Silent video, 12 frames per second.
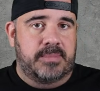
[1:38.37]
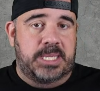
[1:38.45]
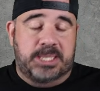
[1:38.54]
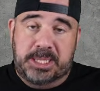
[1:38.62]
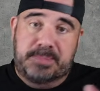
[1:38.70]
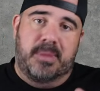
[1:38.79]

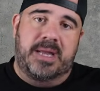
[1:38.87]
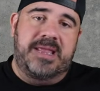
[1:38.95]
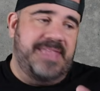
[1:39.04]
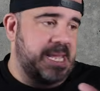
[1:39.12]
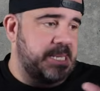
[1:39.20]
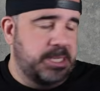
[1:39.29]
This is money
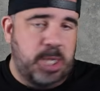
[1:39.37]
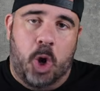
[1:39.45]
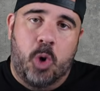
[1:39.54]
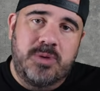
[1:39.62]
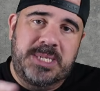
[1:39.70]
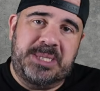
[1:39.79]
that is its
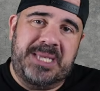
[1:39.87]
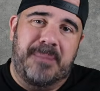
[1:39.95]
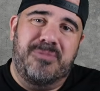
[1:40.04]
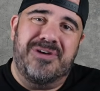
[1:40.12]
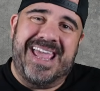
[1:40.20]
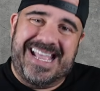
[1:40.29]
own
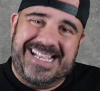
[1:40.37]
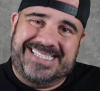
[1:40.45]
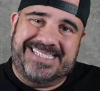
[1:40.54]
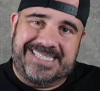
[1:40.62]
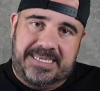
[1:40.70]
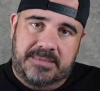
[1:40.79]
separate
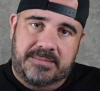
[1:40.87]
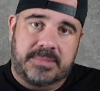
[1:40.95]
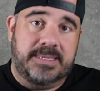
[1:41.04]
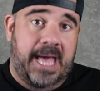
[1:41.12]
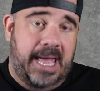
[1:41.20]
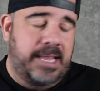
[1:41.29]
entity.
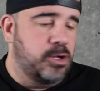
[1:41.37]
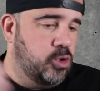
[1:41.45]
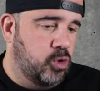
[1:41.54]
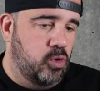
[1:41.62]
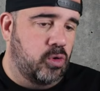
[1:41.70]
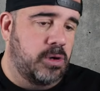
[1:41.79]
Got it?
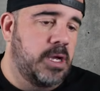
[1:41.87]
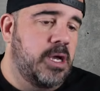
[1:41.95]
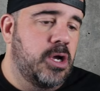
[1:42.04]
Cool.